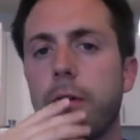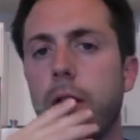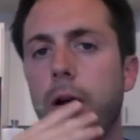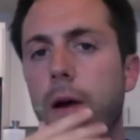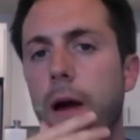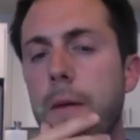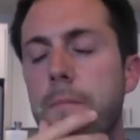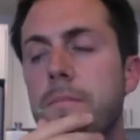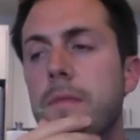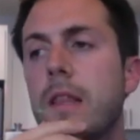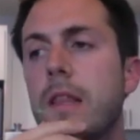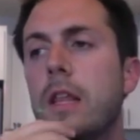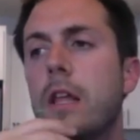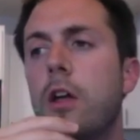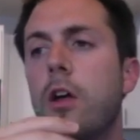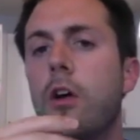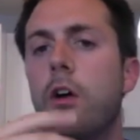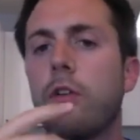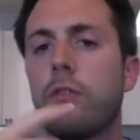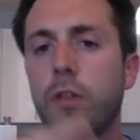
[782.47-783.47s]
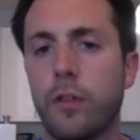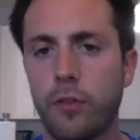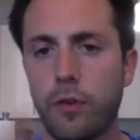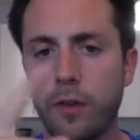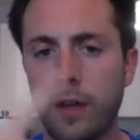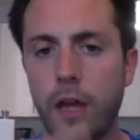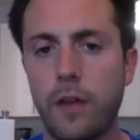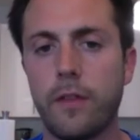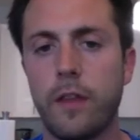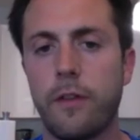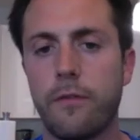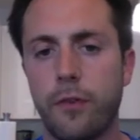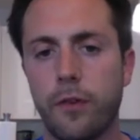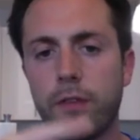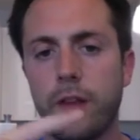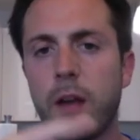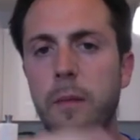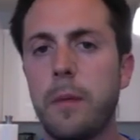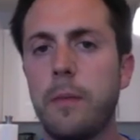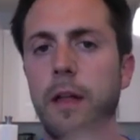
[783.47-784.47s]
All right. So let's go downline first. A
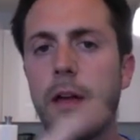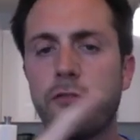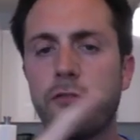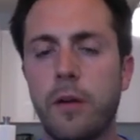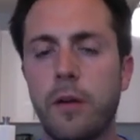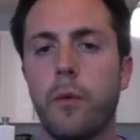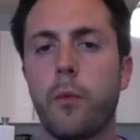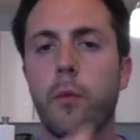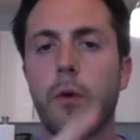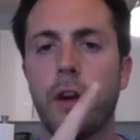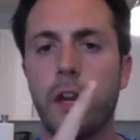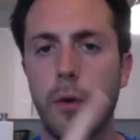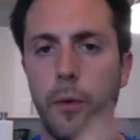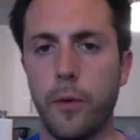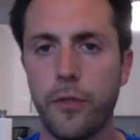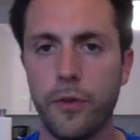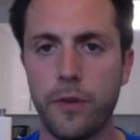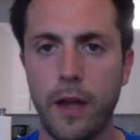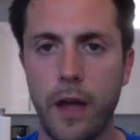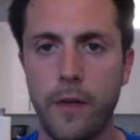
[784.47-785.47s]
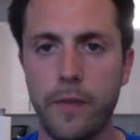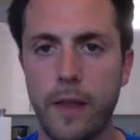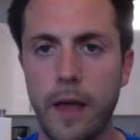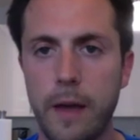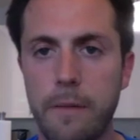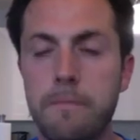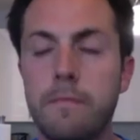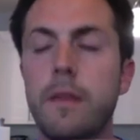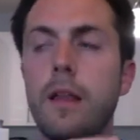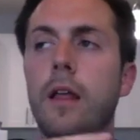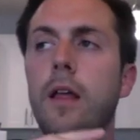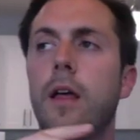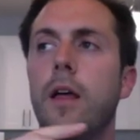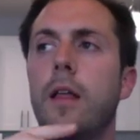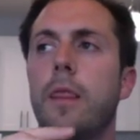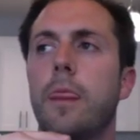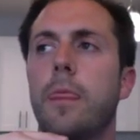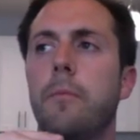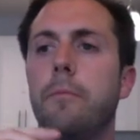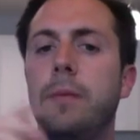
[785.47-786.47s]
lot of people have trouble working with their downline
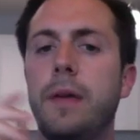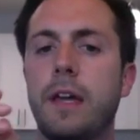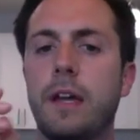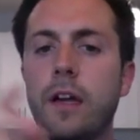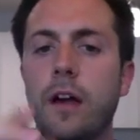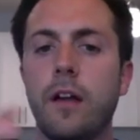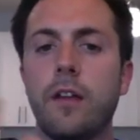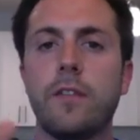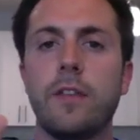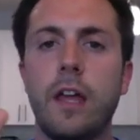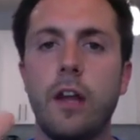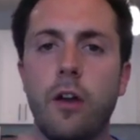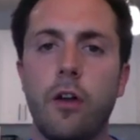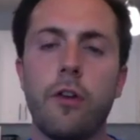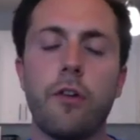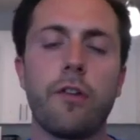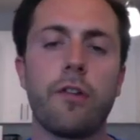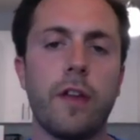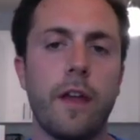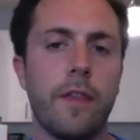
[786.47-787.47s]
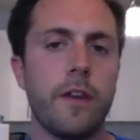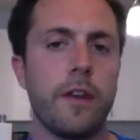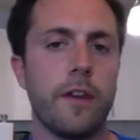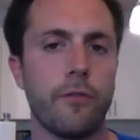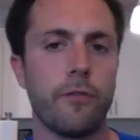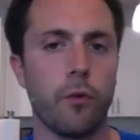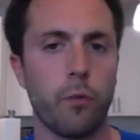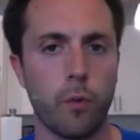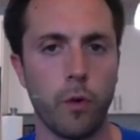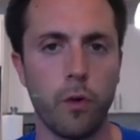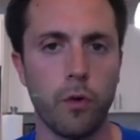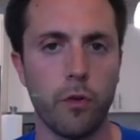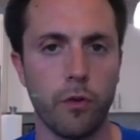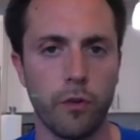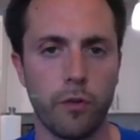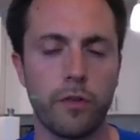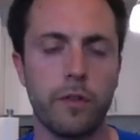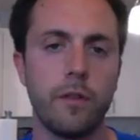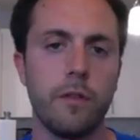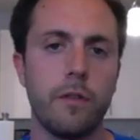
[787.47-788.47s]
because they don't understand the different
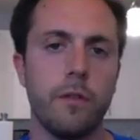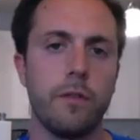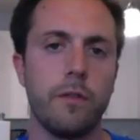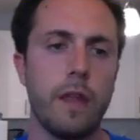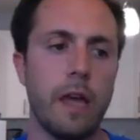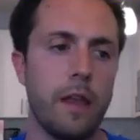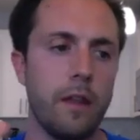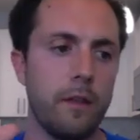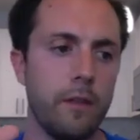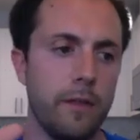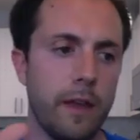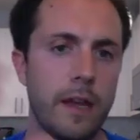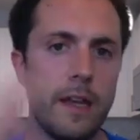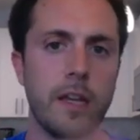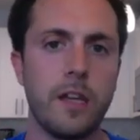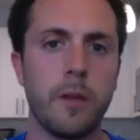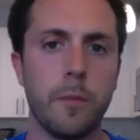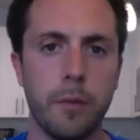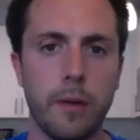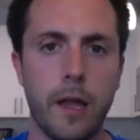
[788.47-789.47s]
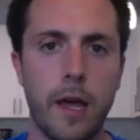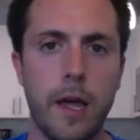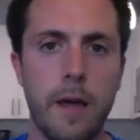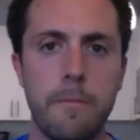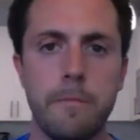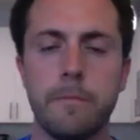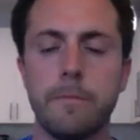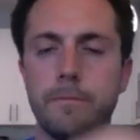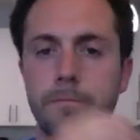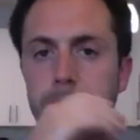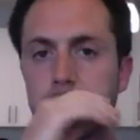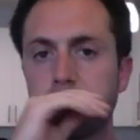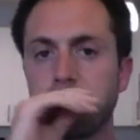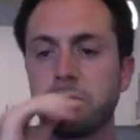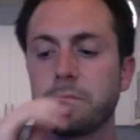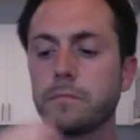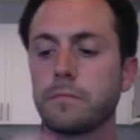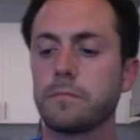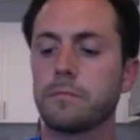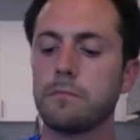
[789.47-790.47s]
roles that they need to play.
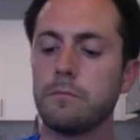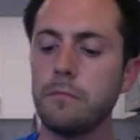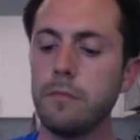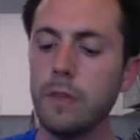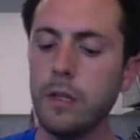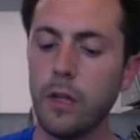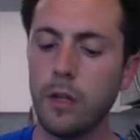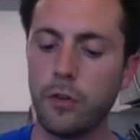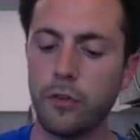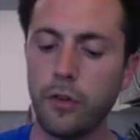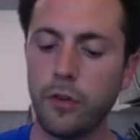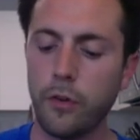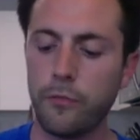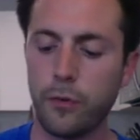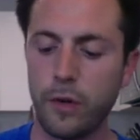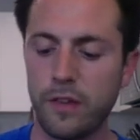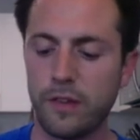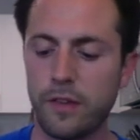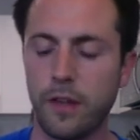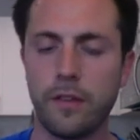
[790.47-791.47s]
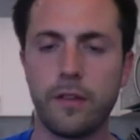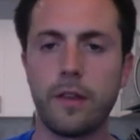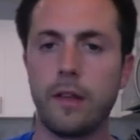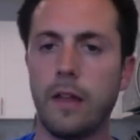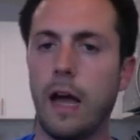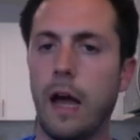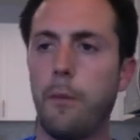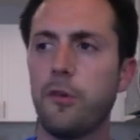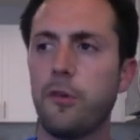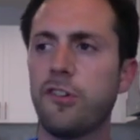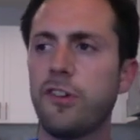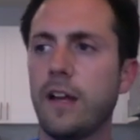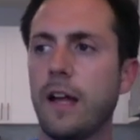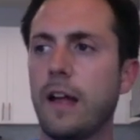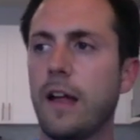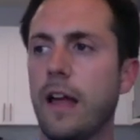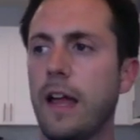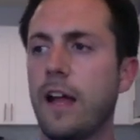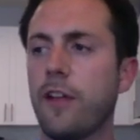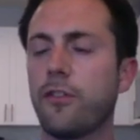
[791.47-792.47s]
So for instance, I want you to
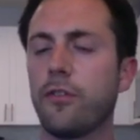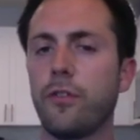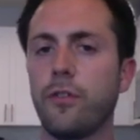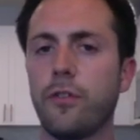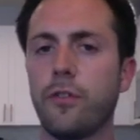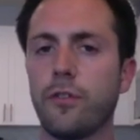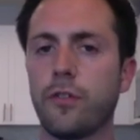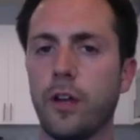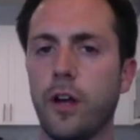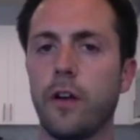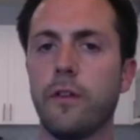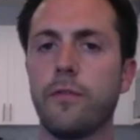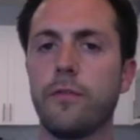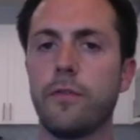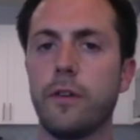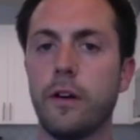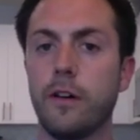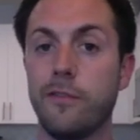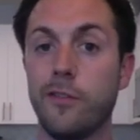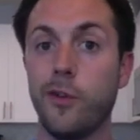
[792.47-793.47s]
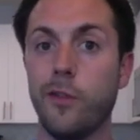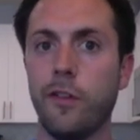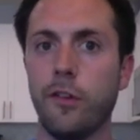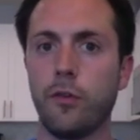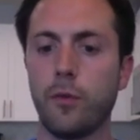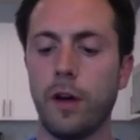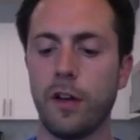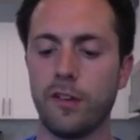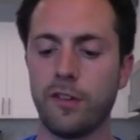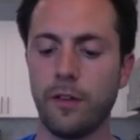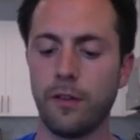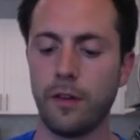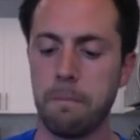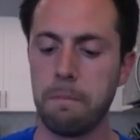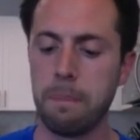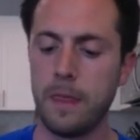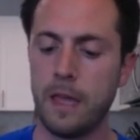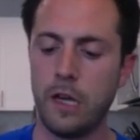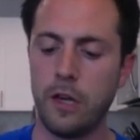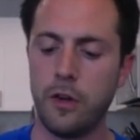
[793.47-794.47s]
answer yourself a few of these questions.
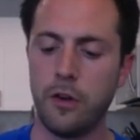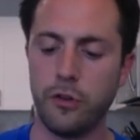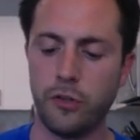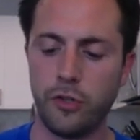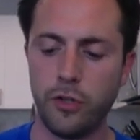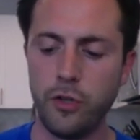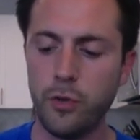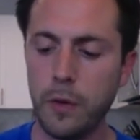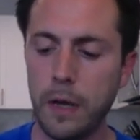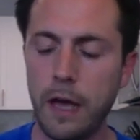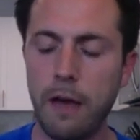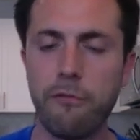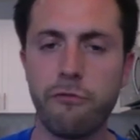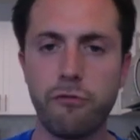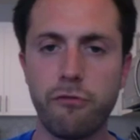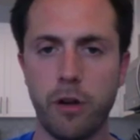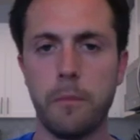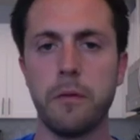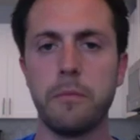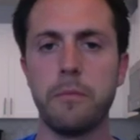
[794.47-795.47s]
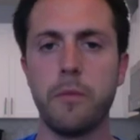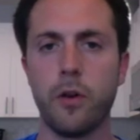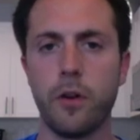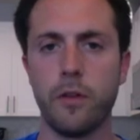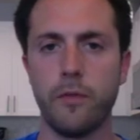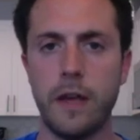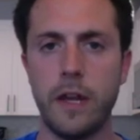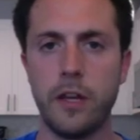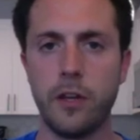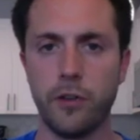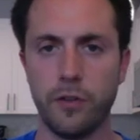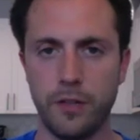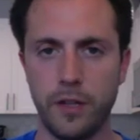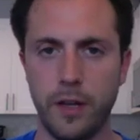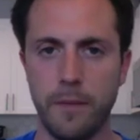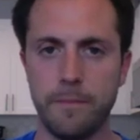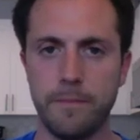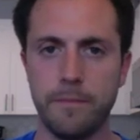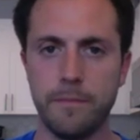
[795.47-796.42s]
Do you have trouble motivating your team?